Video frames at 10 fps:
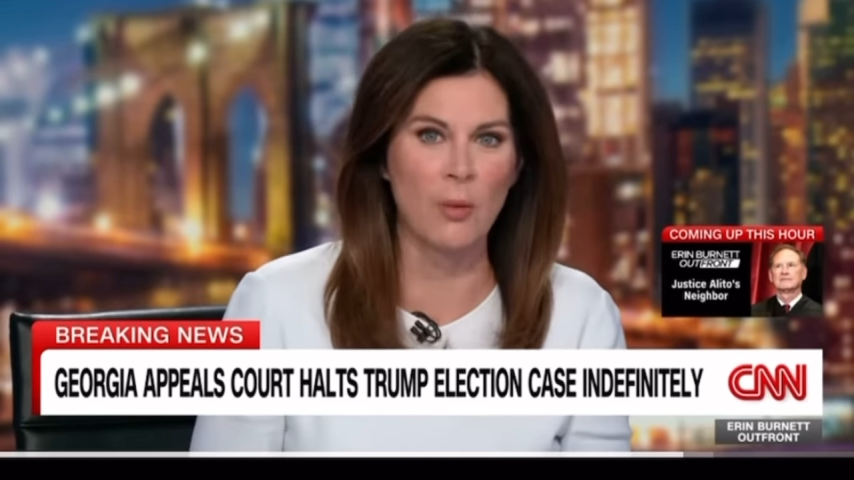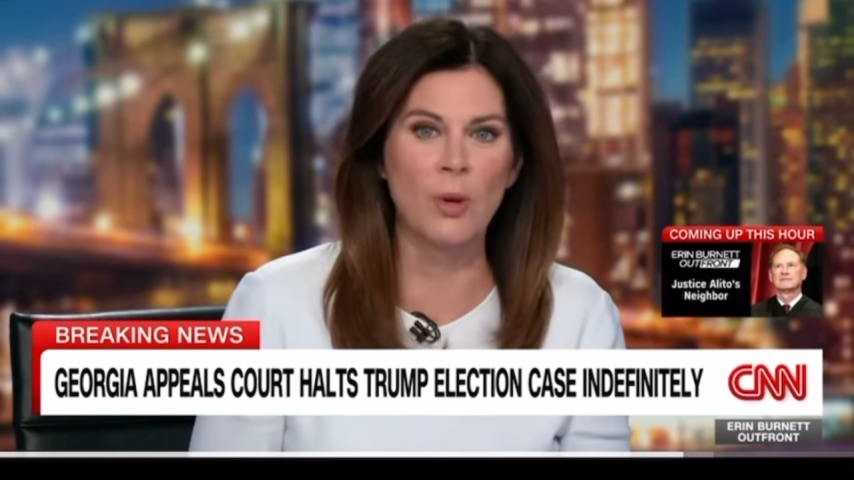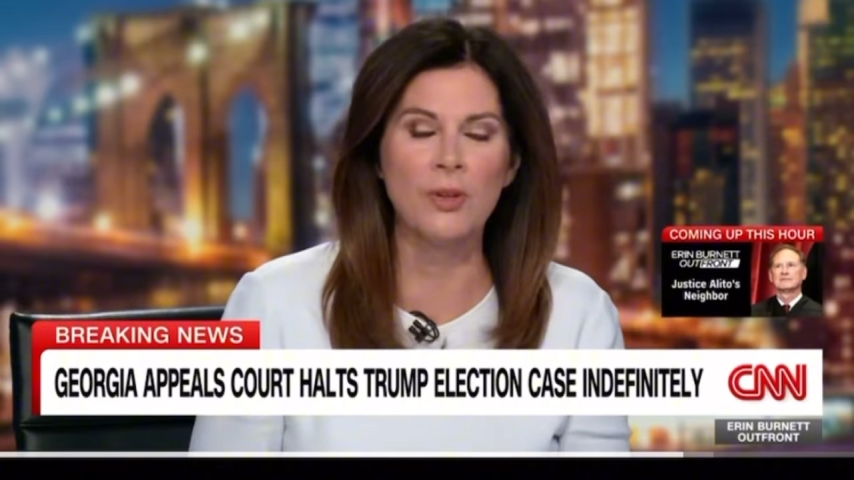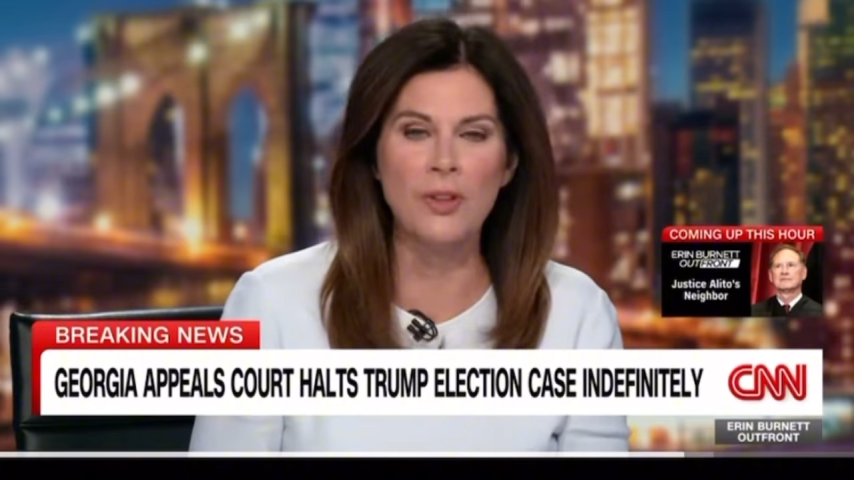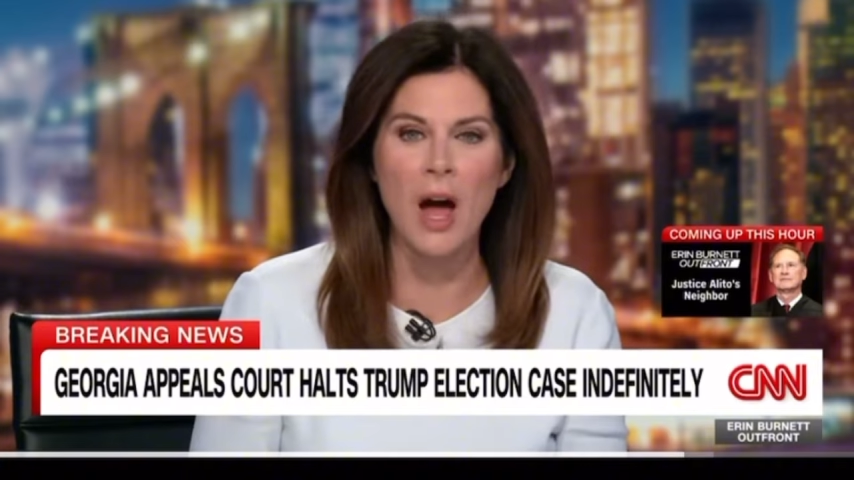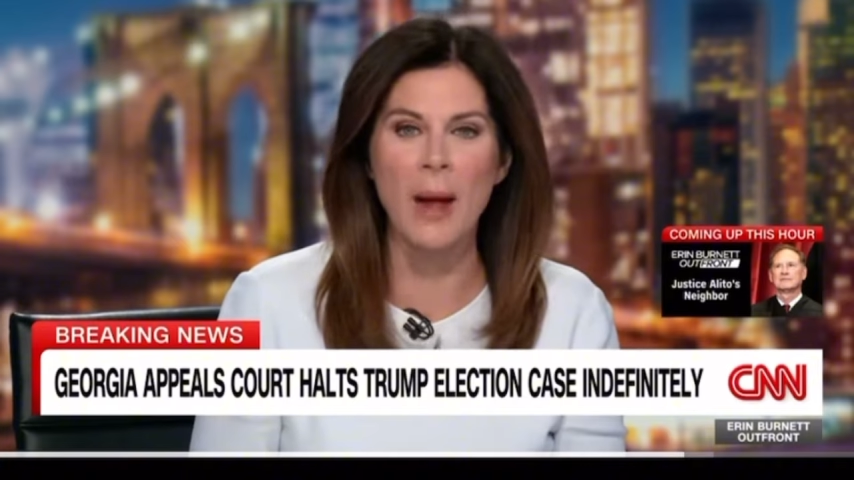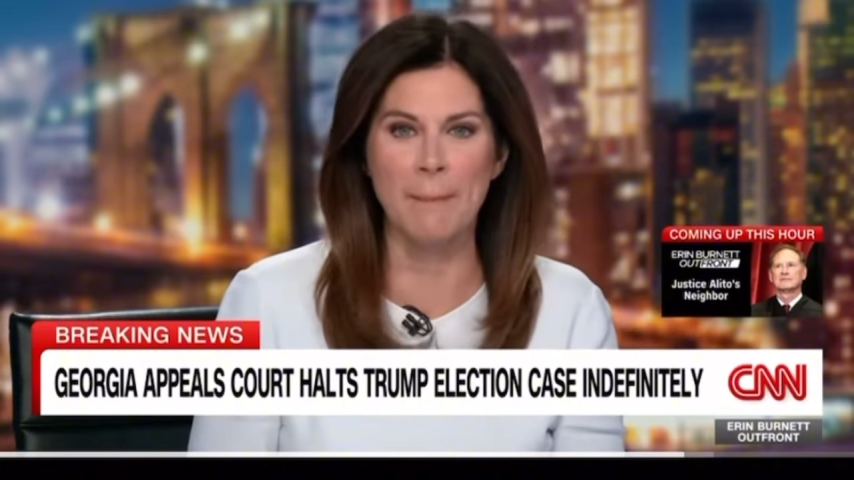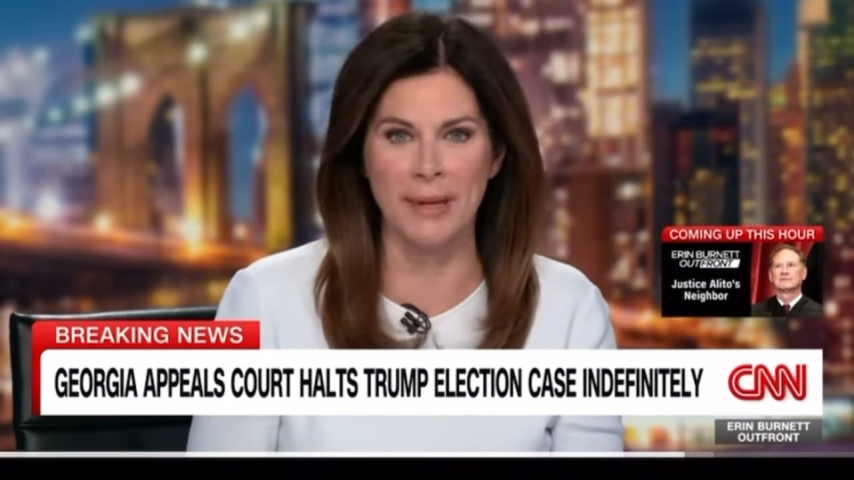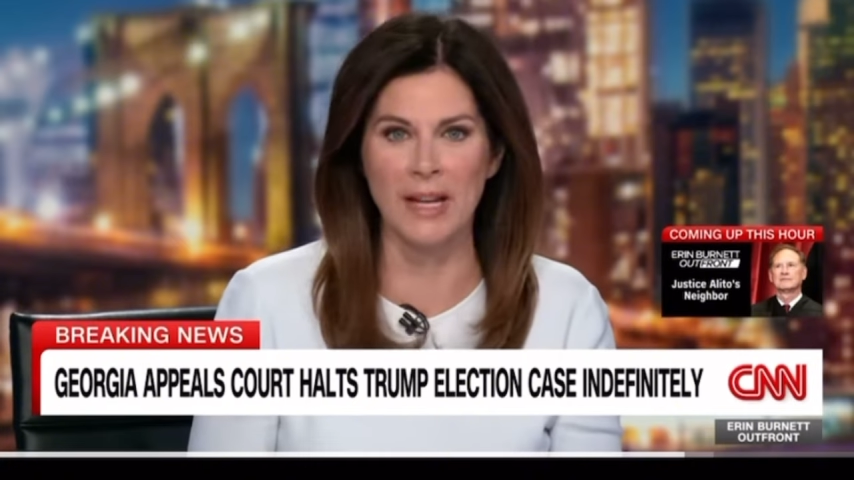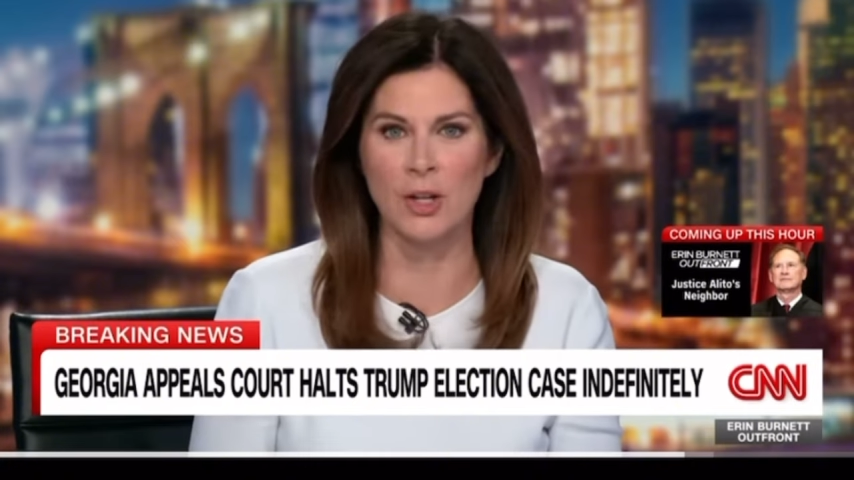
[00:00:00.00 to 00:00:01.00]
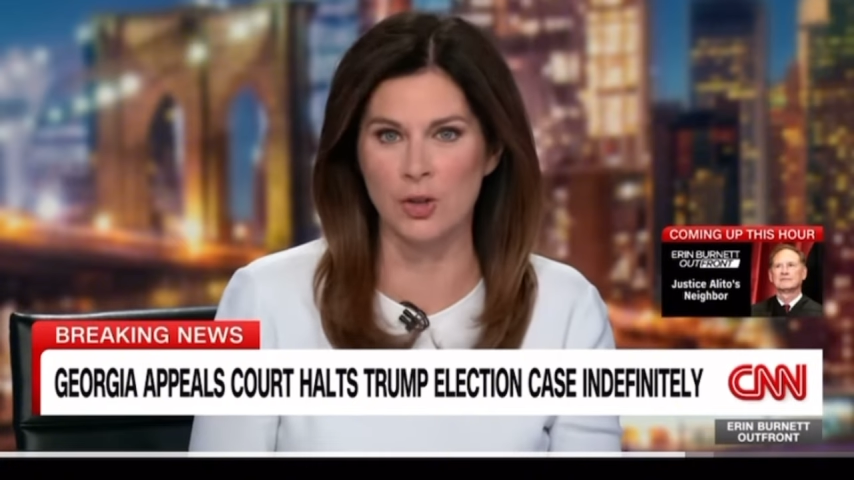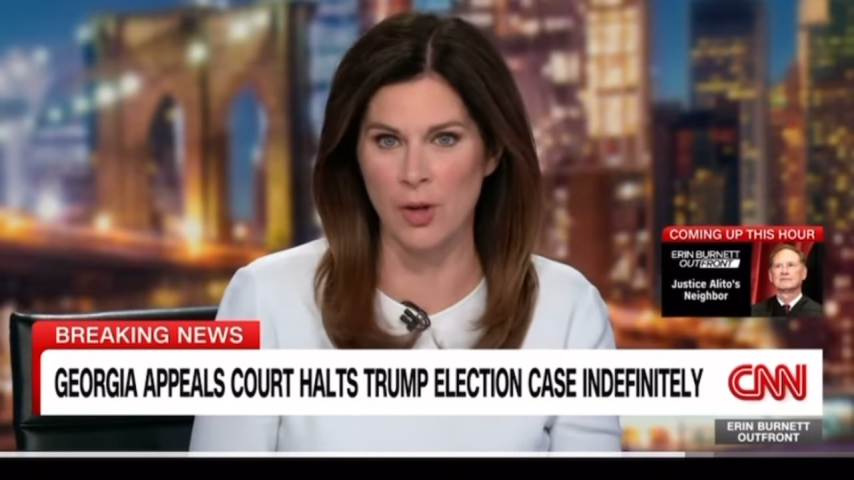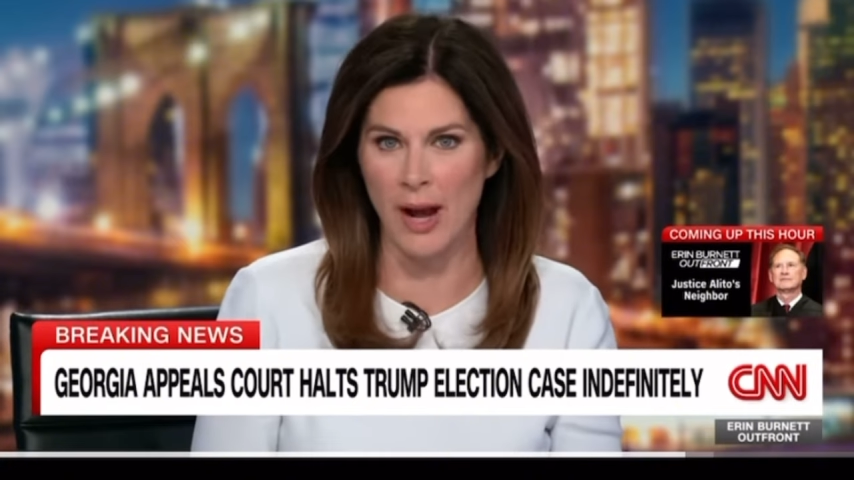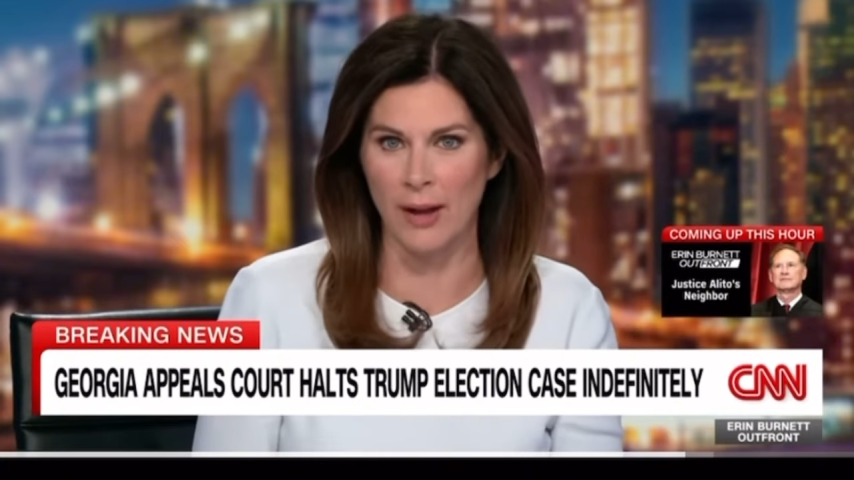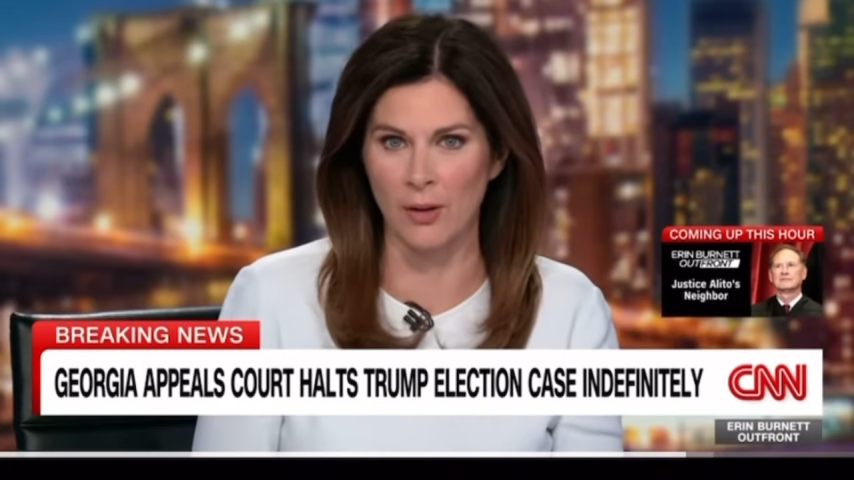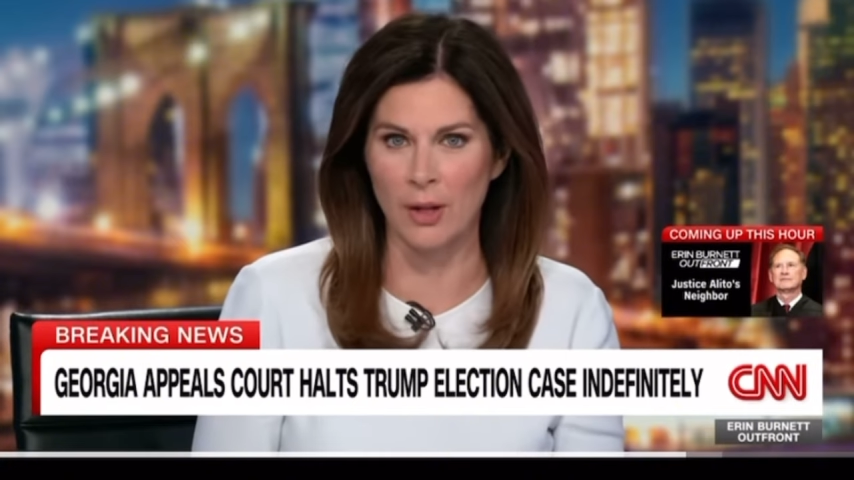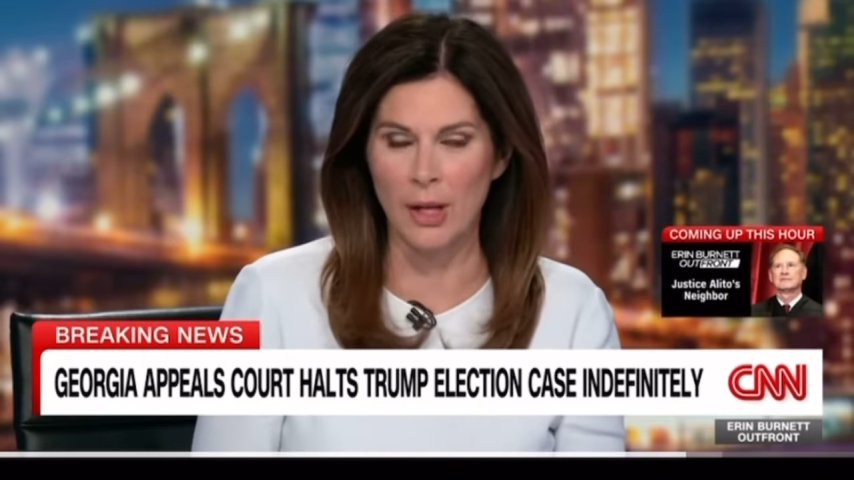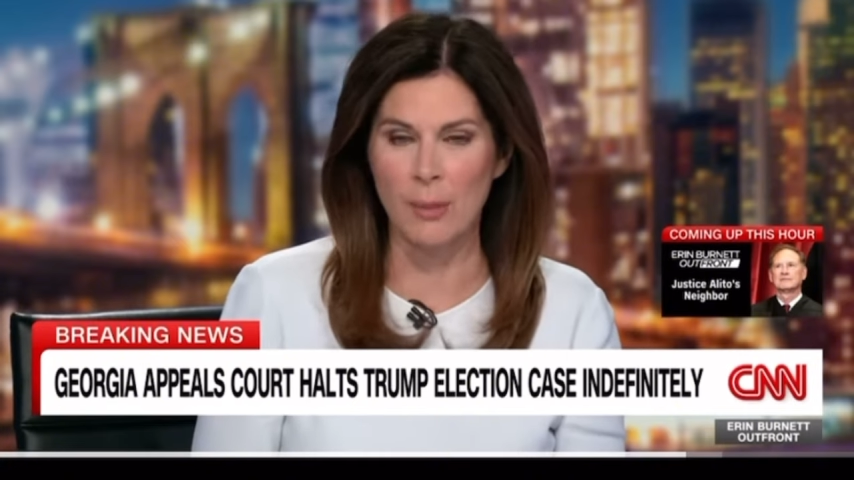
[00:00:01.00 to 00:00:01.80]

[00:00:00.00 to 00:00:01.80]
will not be a trial